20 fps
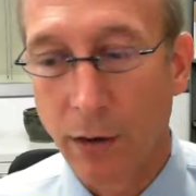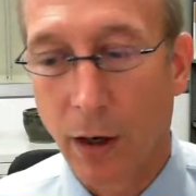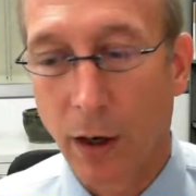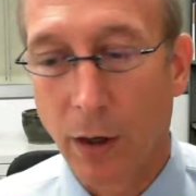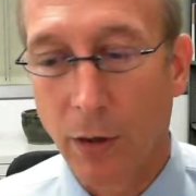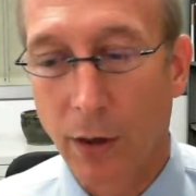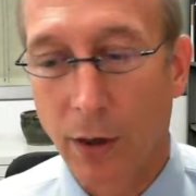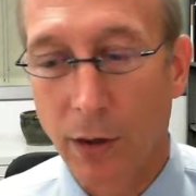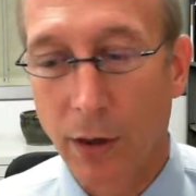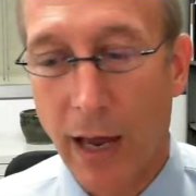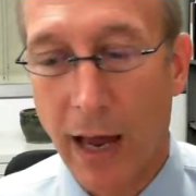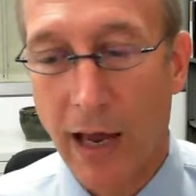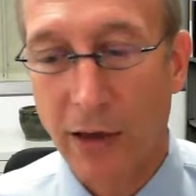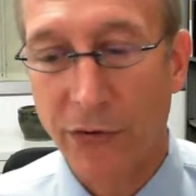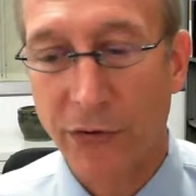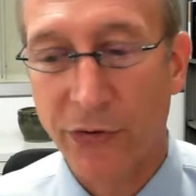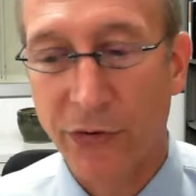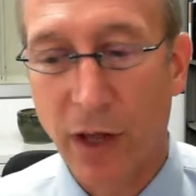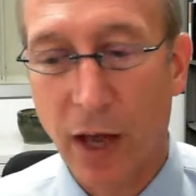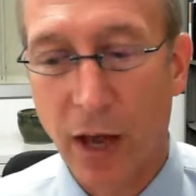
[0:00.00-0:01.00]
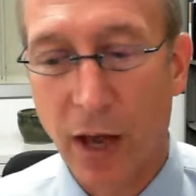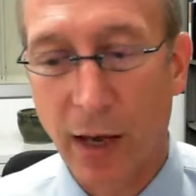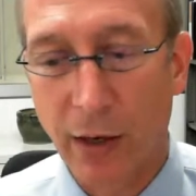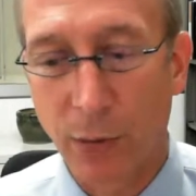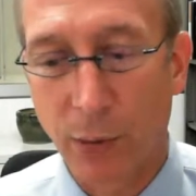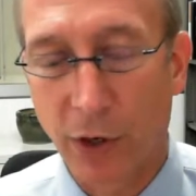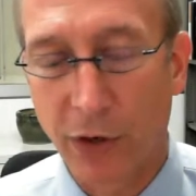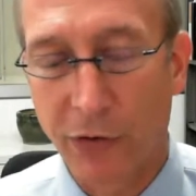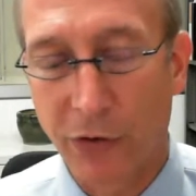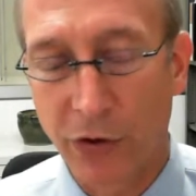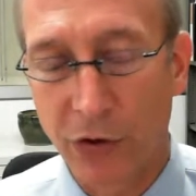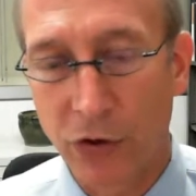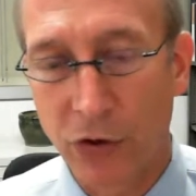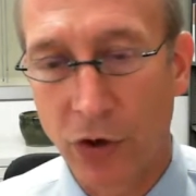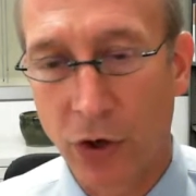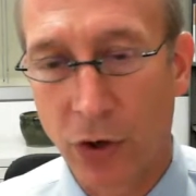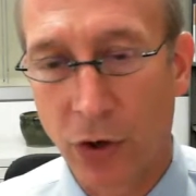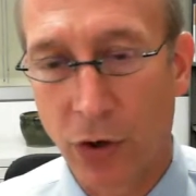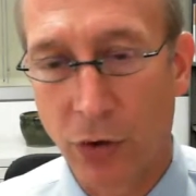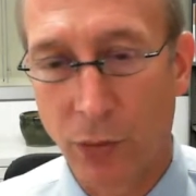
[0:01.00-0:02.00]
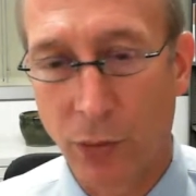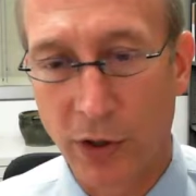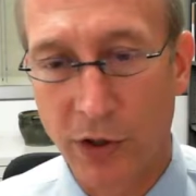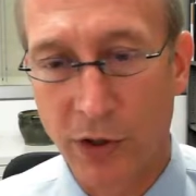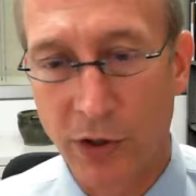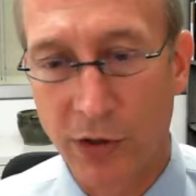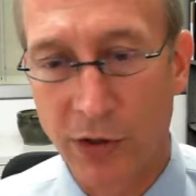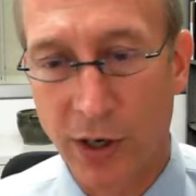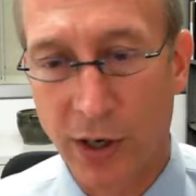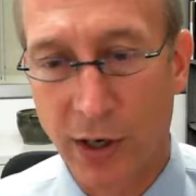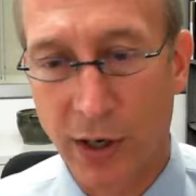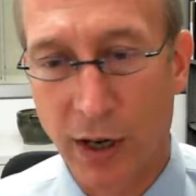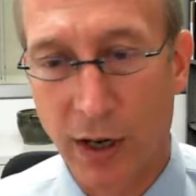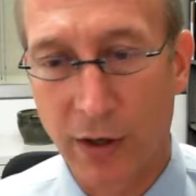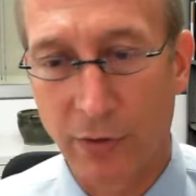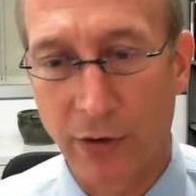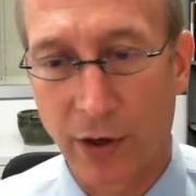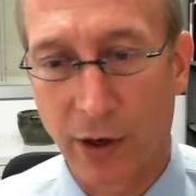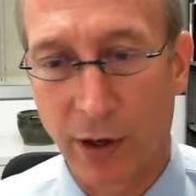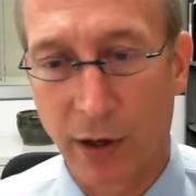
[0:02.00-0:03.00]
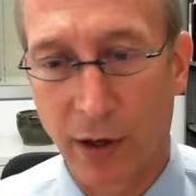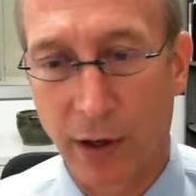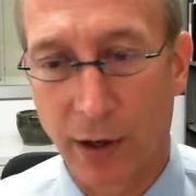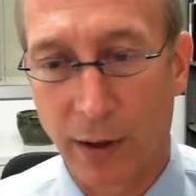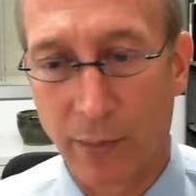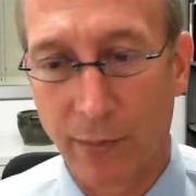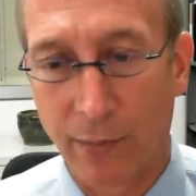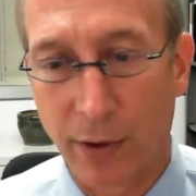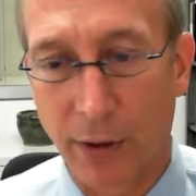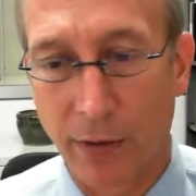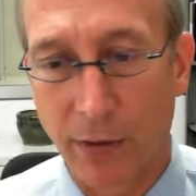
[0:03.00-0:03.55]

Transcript: the last slide wasn't shown, which is a kind of